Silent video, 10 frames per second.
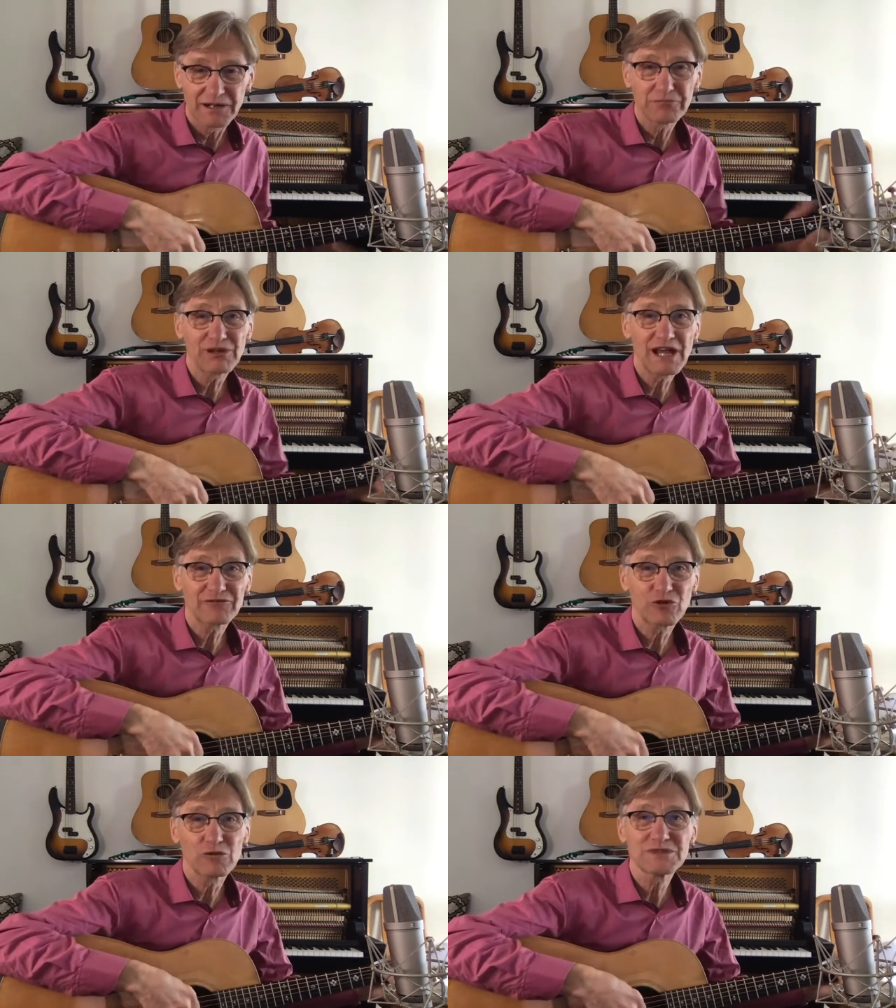
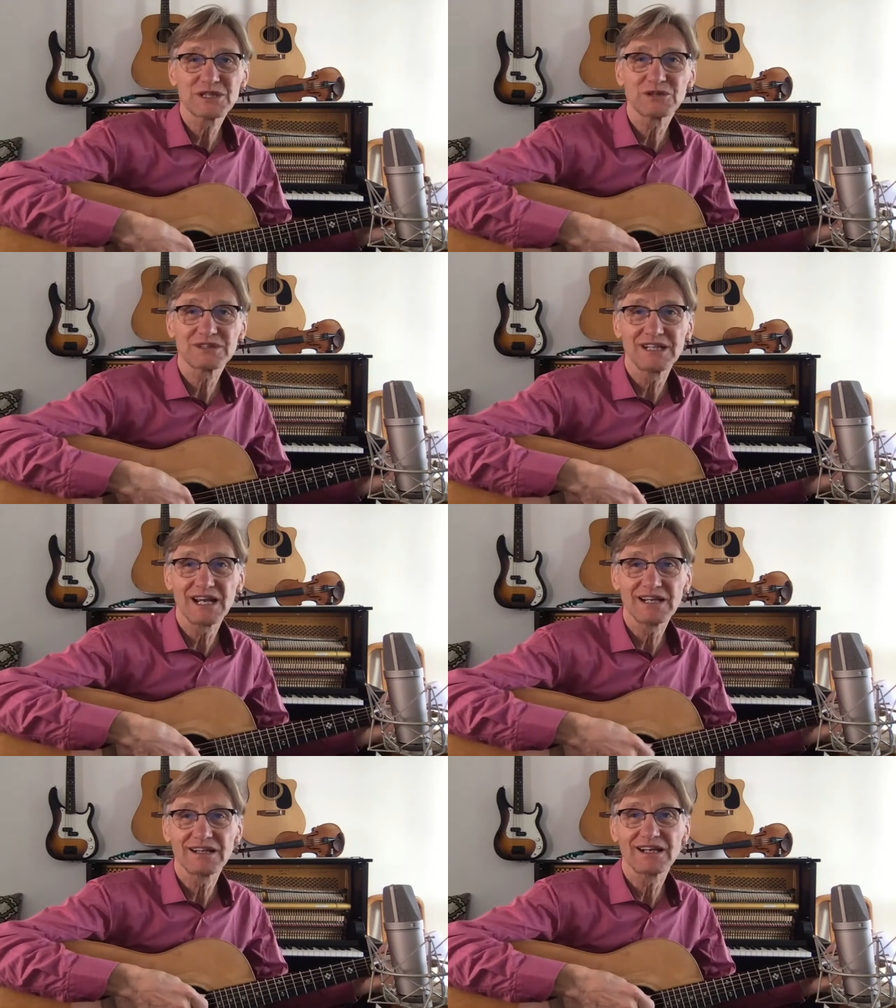platforms here
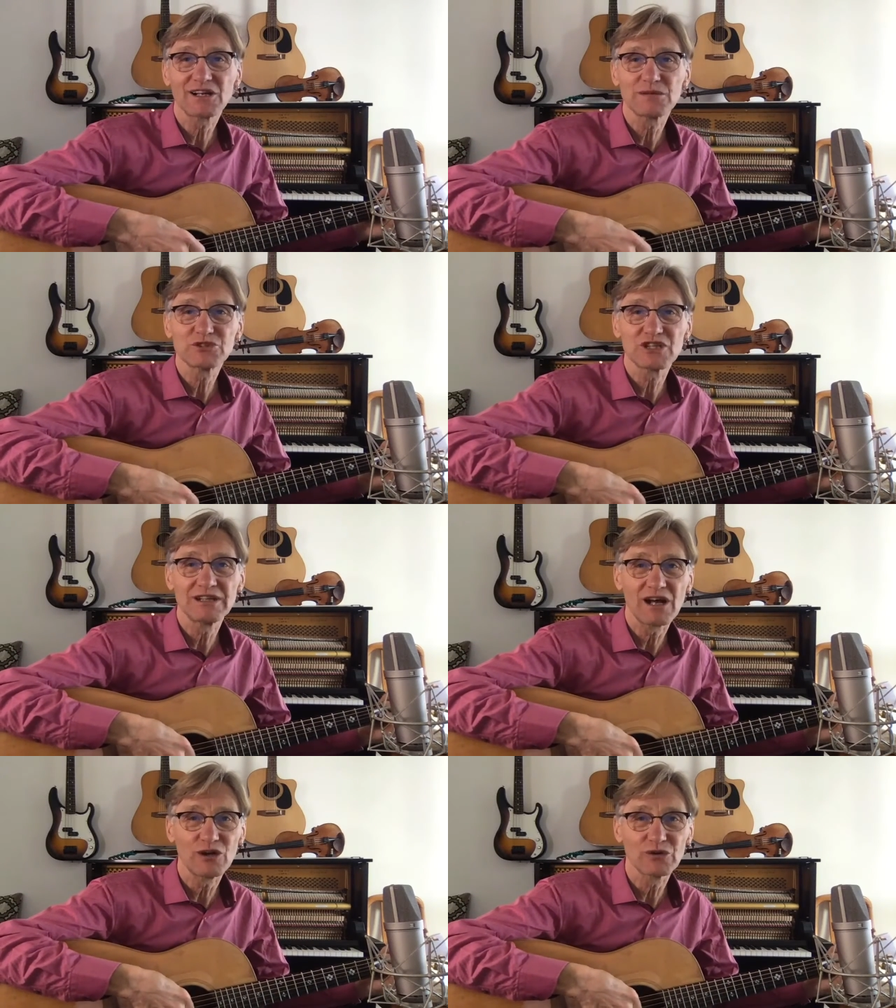today. And here comes
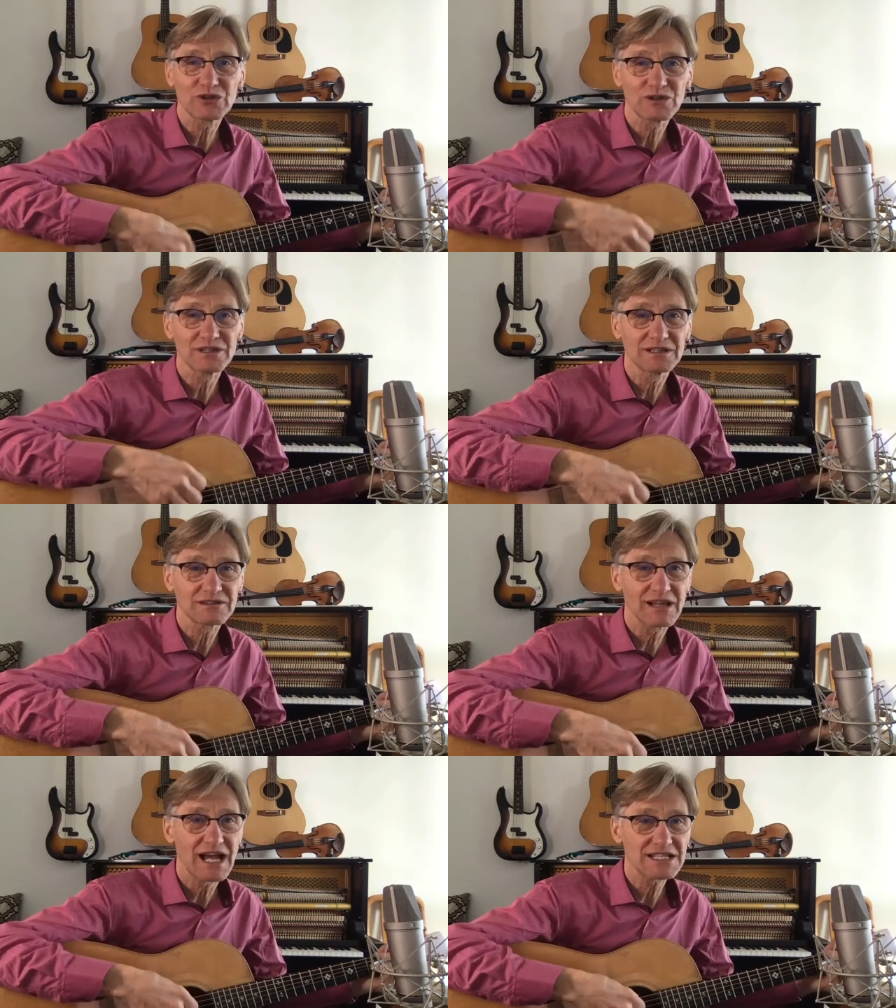Janelle with her little
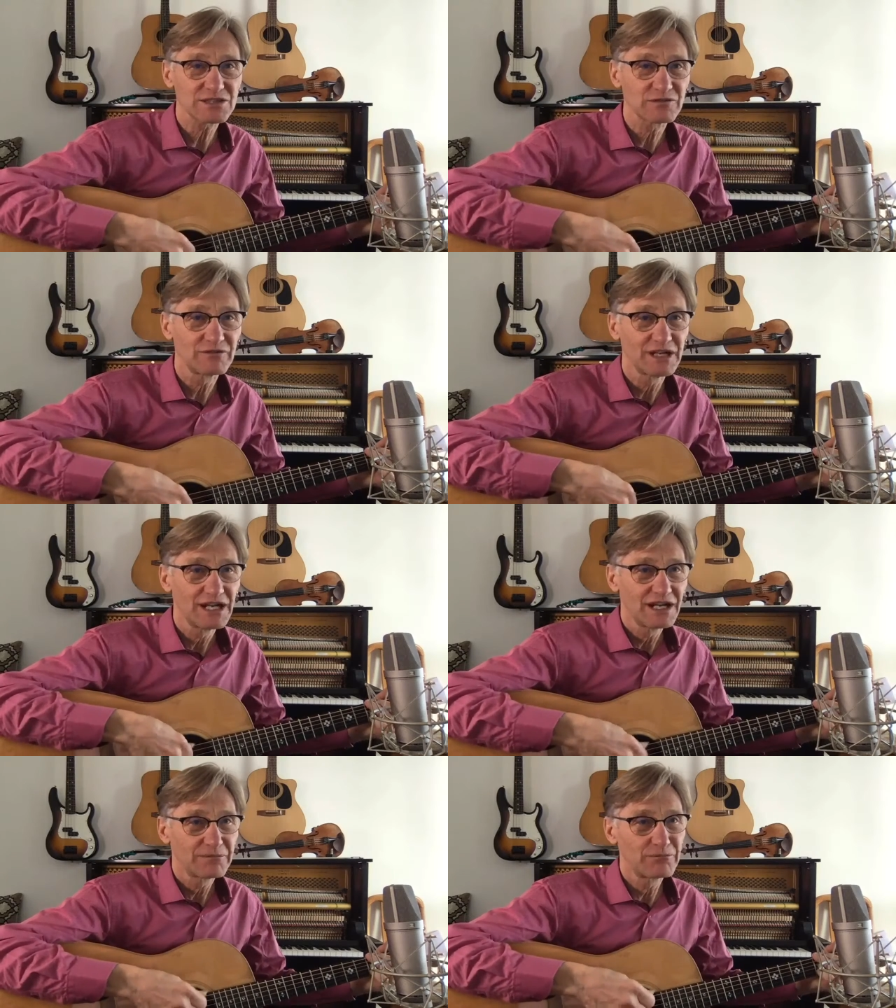glass of
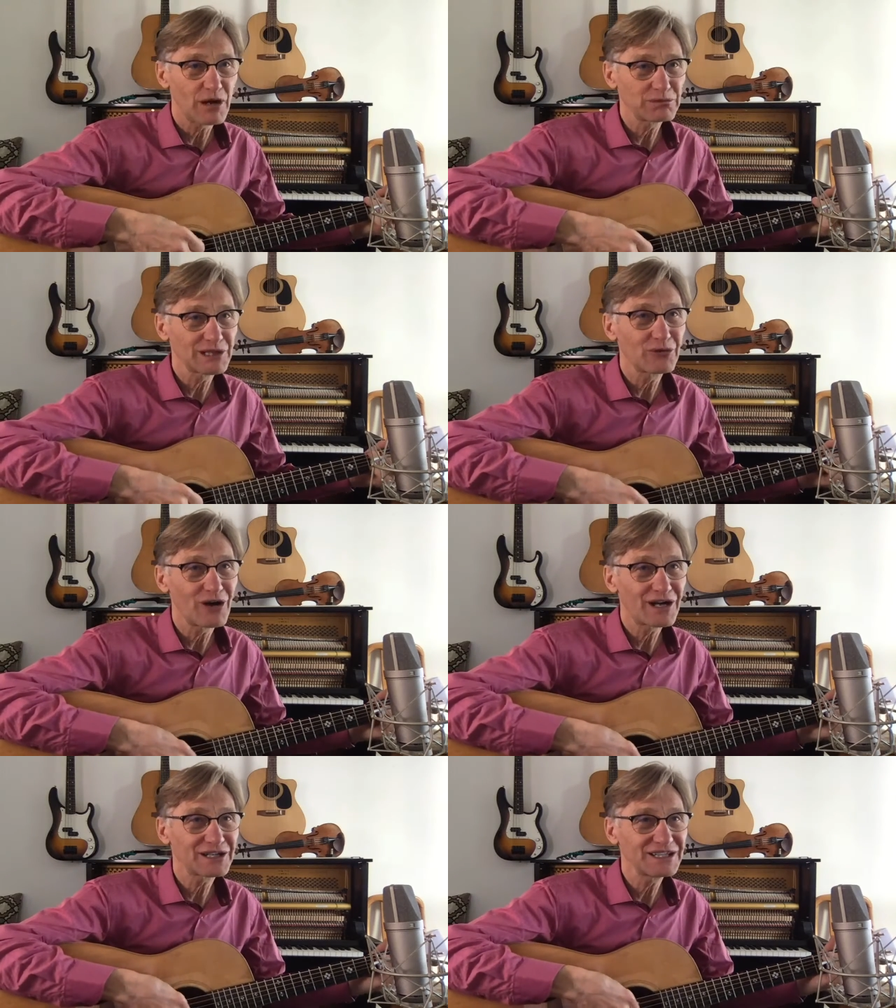bubbly
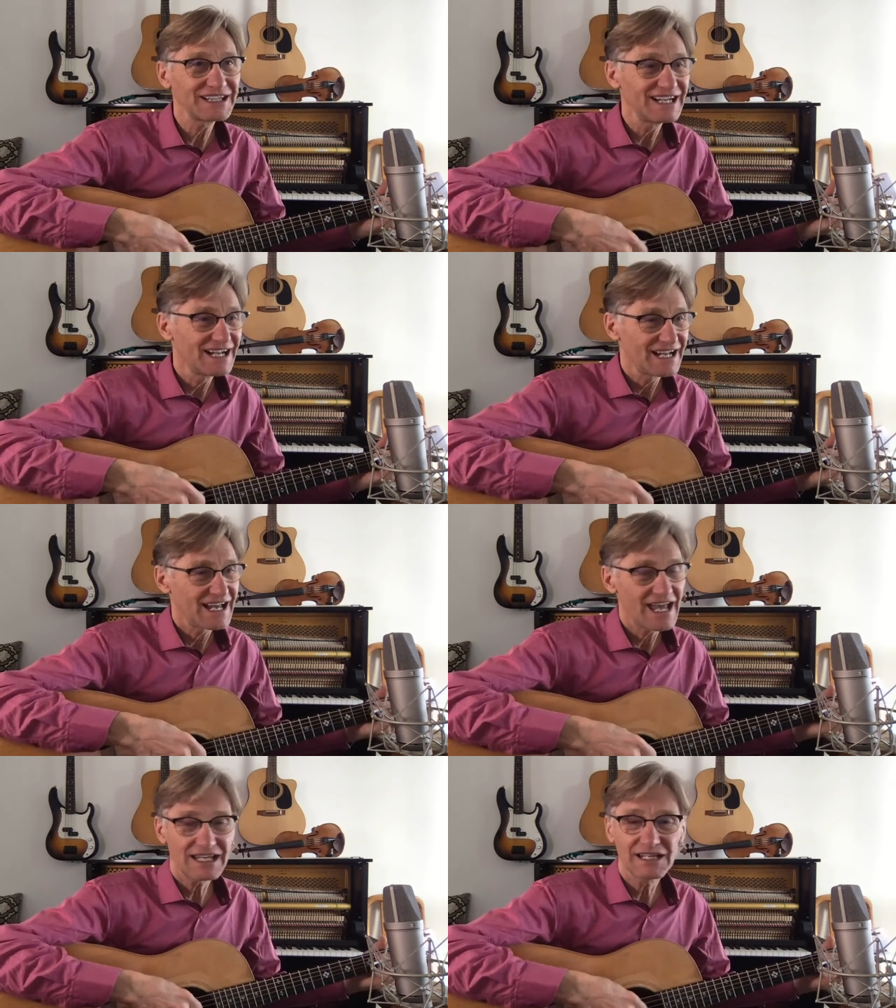water,
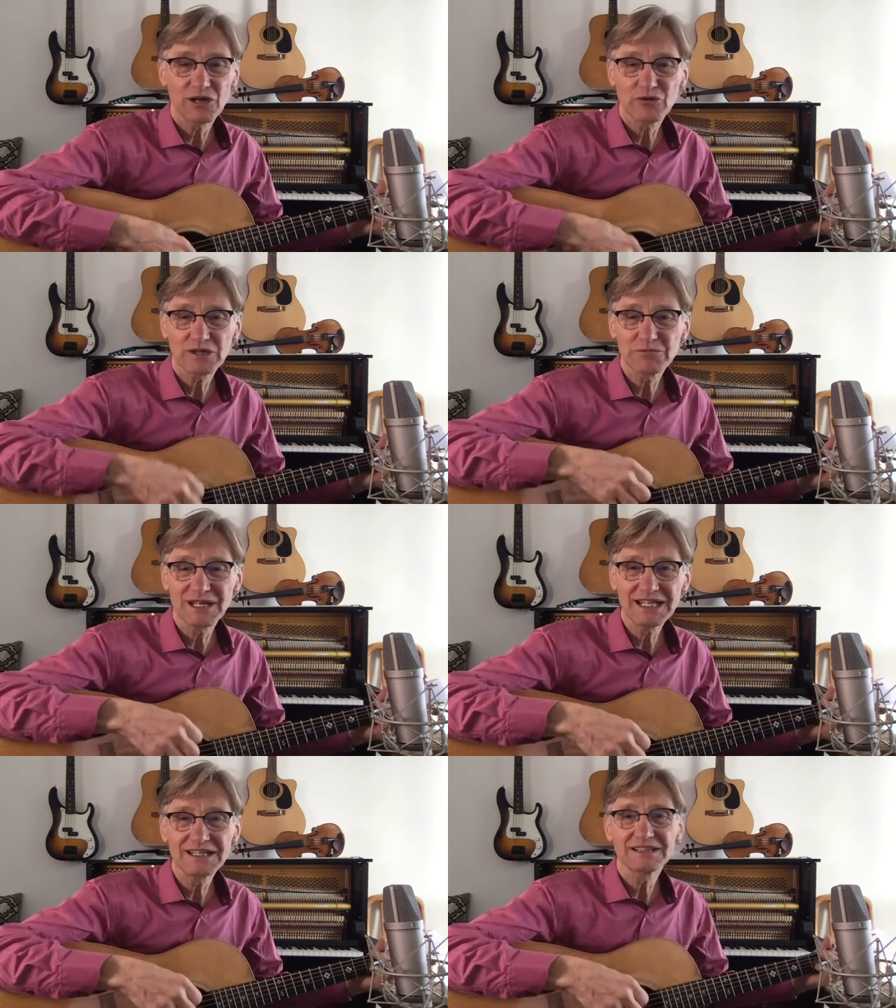hanging out with
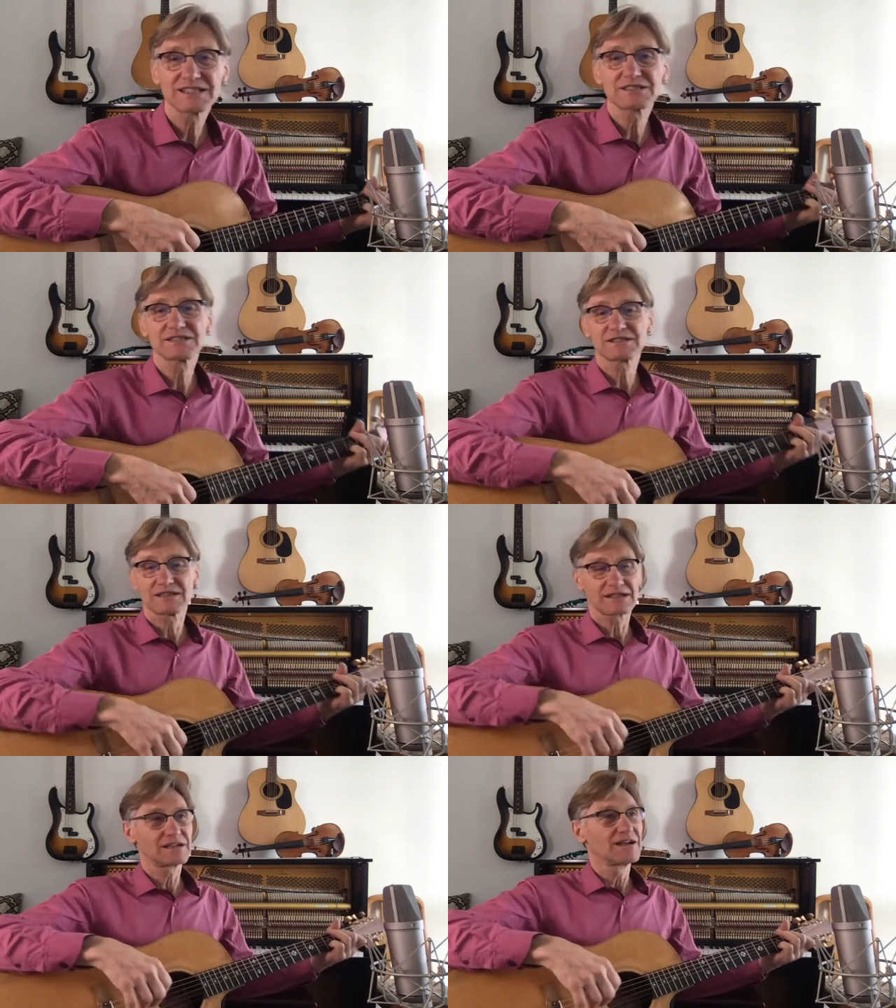me. This is
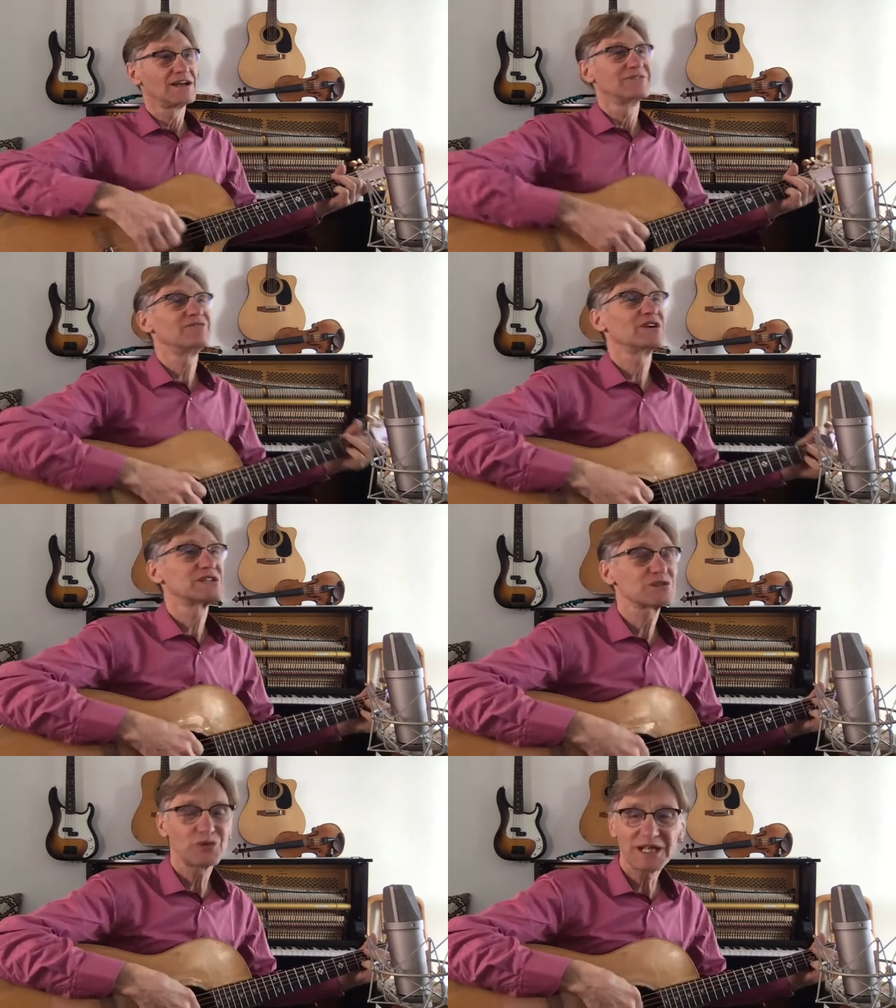very
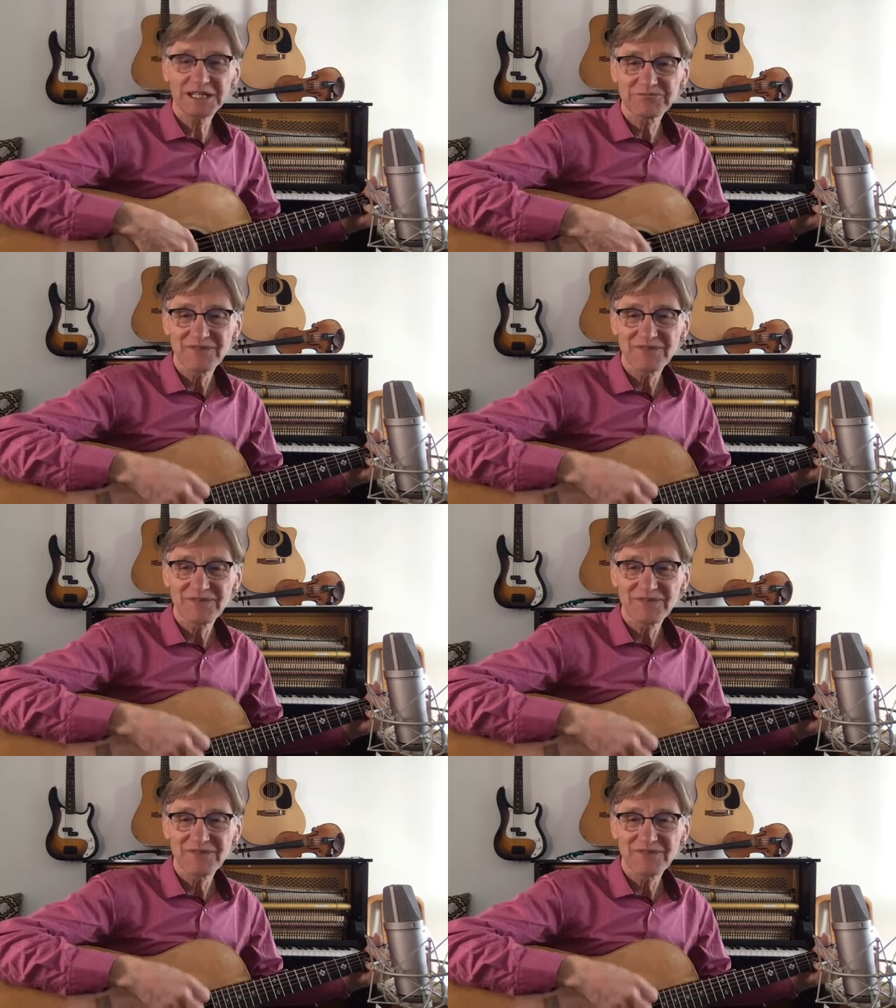sweet.